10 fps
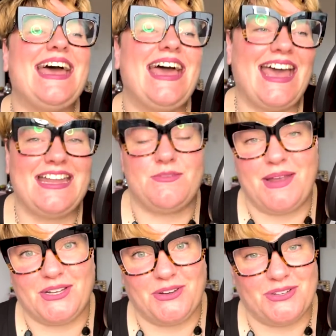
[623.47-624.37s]
and
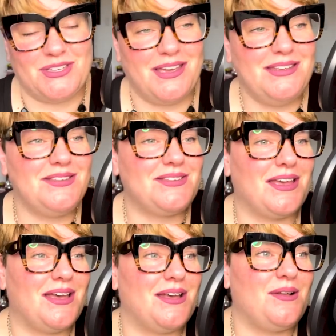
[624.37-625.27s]
depending on your size,
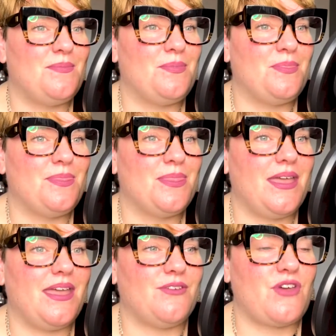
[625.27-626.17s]

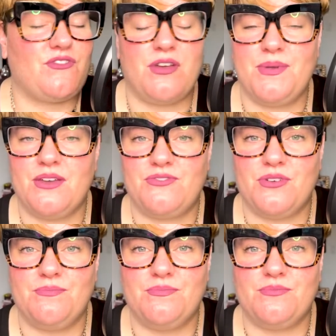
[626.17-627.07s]
fat phobia
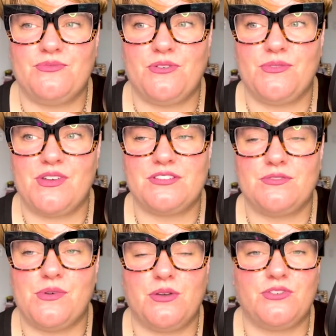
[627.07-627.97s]
from the rest of the
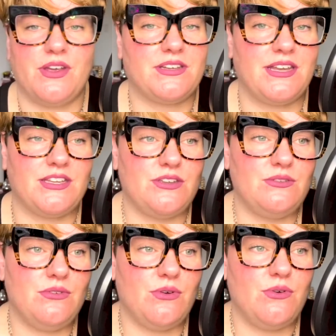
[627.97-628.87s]
world directed at
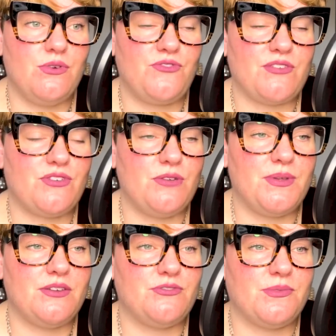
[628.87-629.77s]
you, or fat
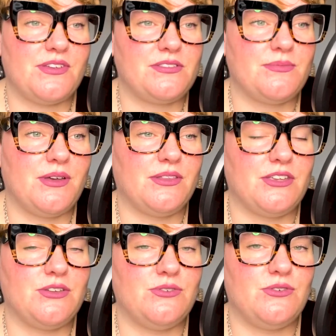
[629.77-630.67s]
phobia from the rest of the world that
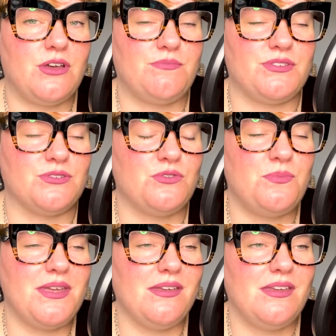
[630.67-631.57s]
you're
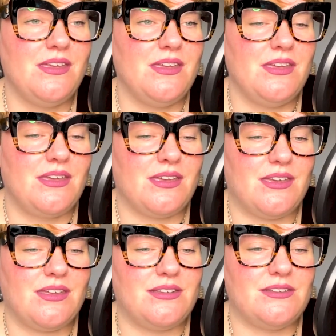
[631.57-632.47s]
absorbing.
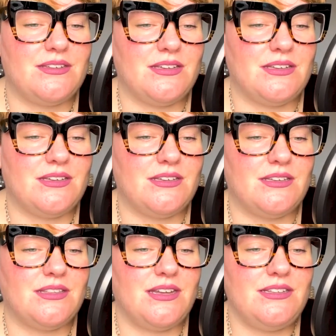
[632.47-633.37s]
And
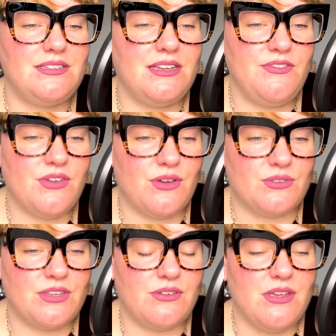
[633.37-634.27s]
that is
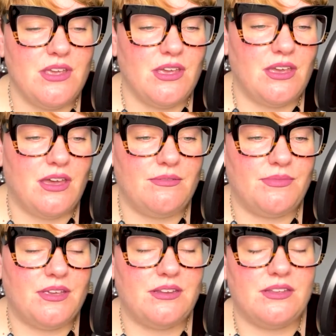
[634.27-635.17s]
difficult. So
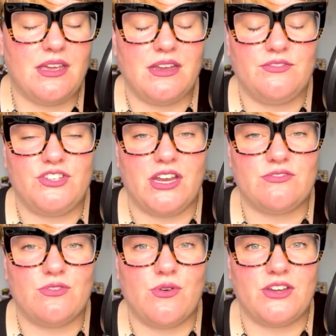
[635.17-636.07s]
the kind of
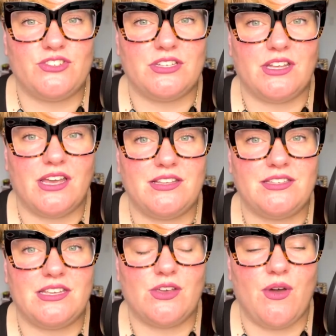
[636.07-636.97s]
general question that I
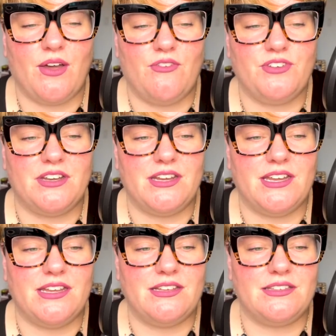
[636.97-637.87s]
see quite often
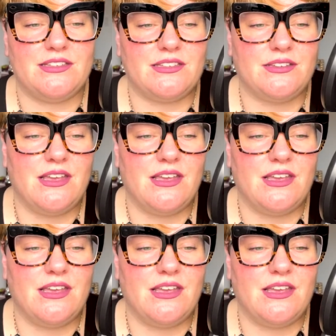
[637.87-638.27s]
is,